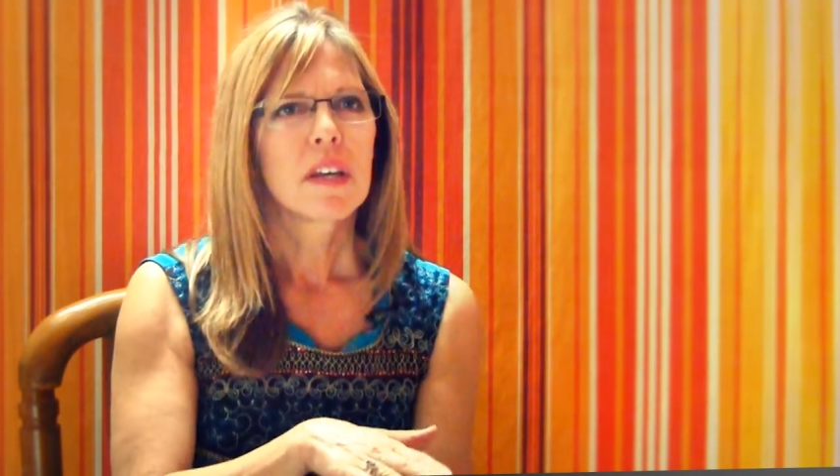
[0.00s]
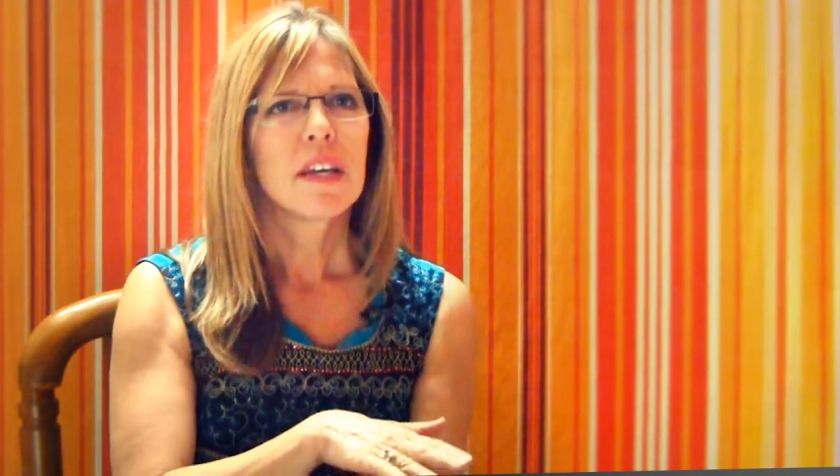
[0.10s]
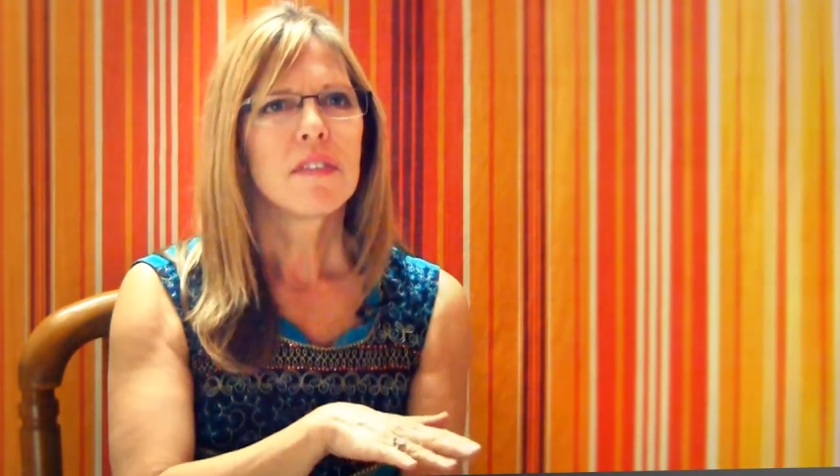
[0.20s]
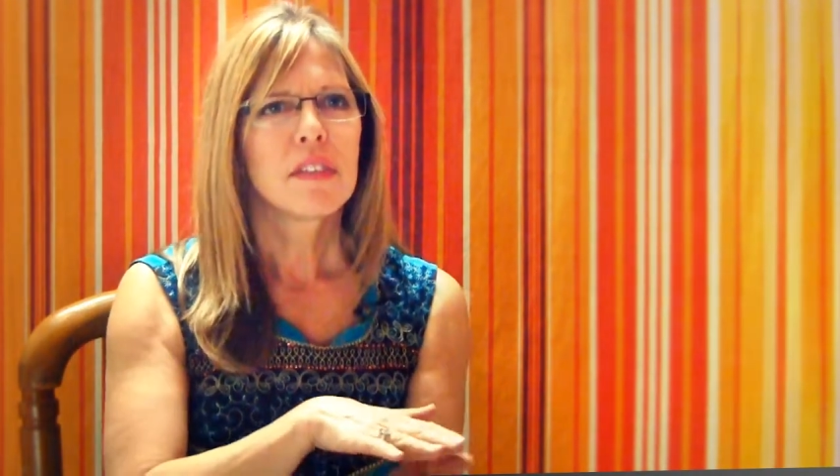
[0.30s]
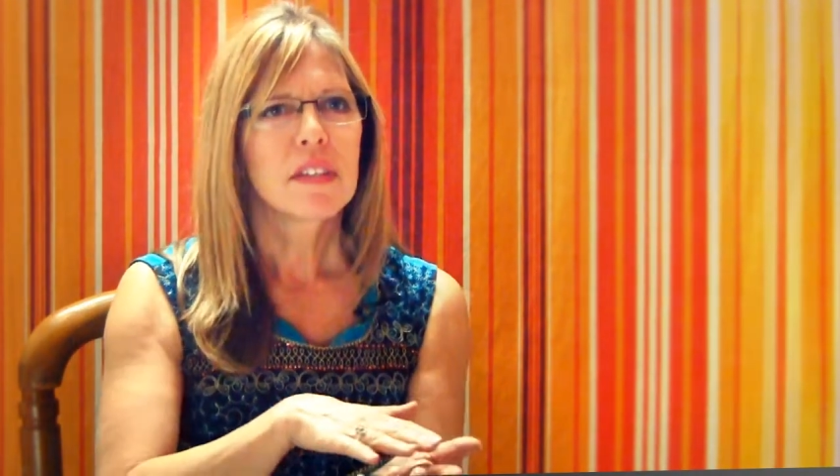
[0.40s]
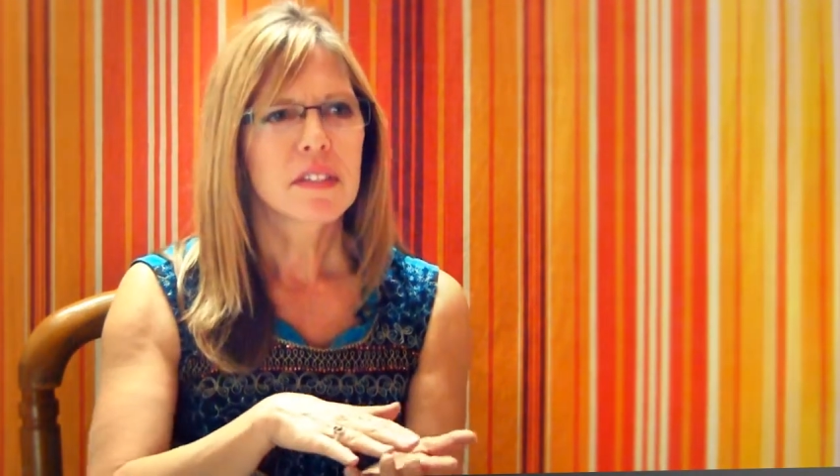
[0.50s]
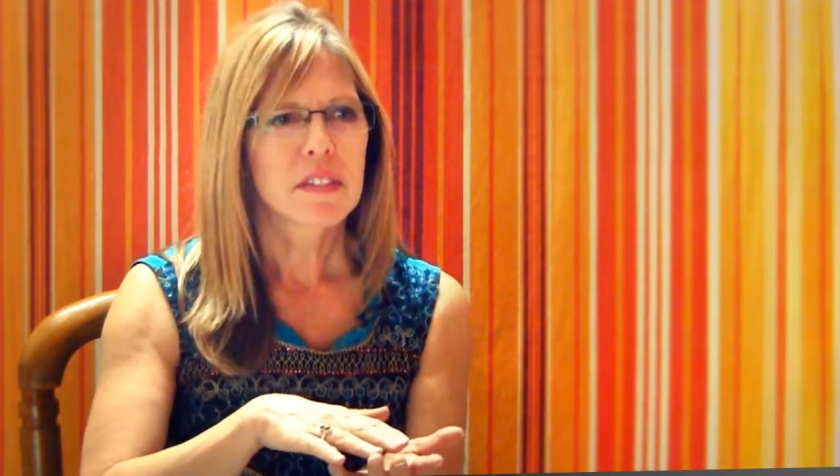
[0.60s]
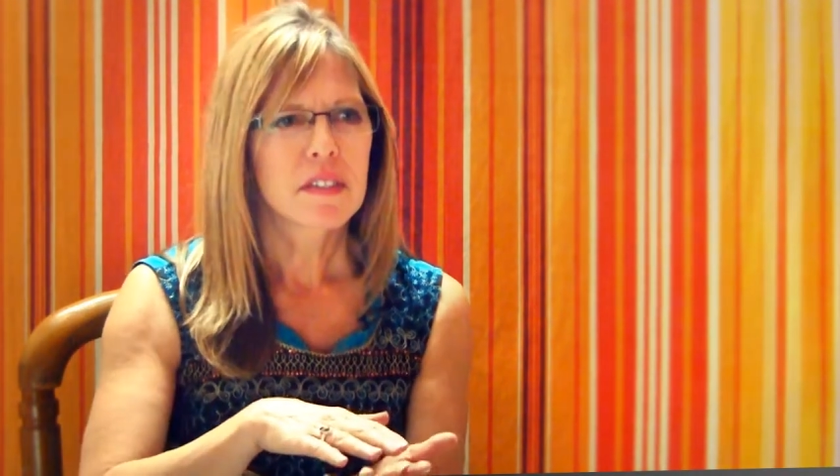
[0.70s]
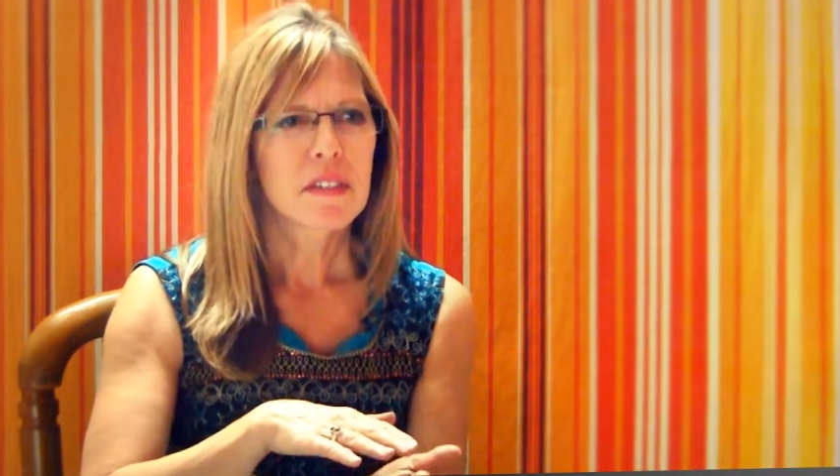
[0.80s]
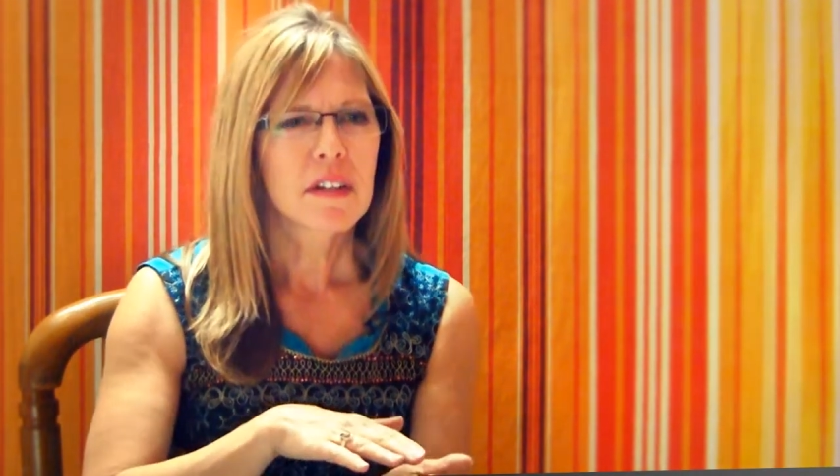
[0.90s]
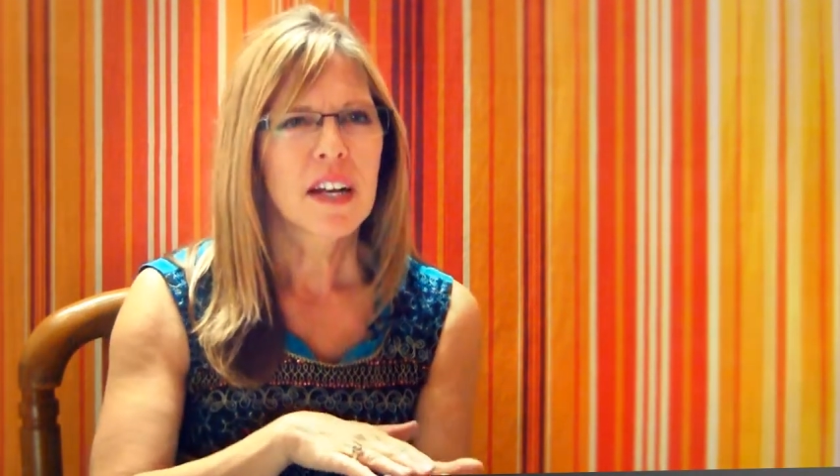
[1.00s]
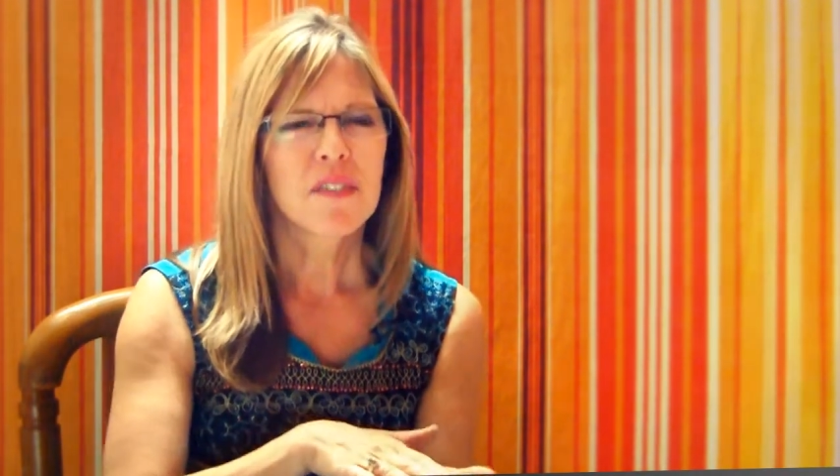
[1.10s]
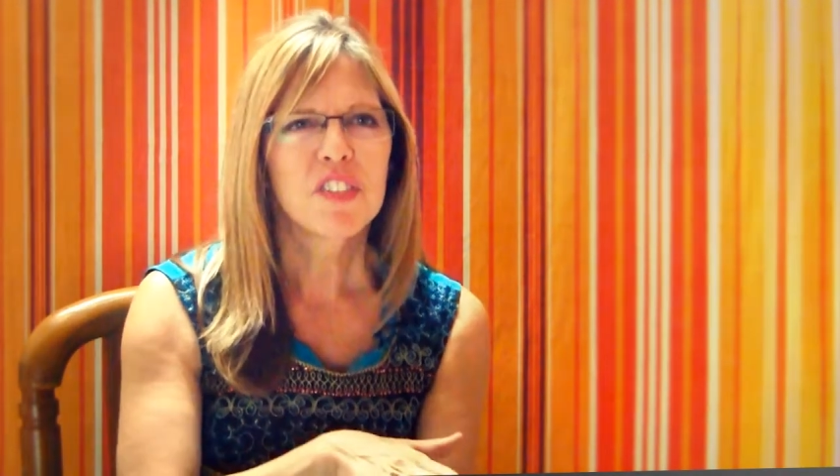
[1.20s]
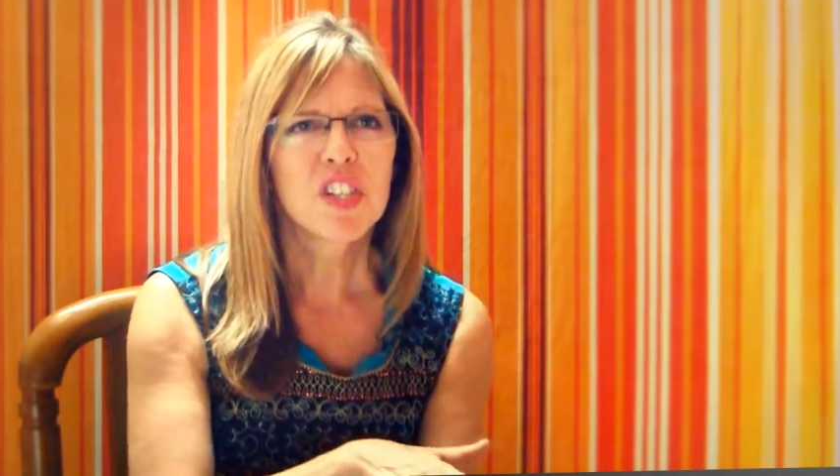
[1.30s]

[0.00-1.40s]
in this kind of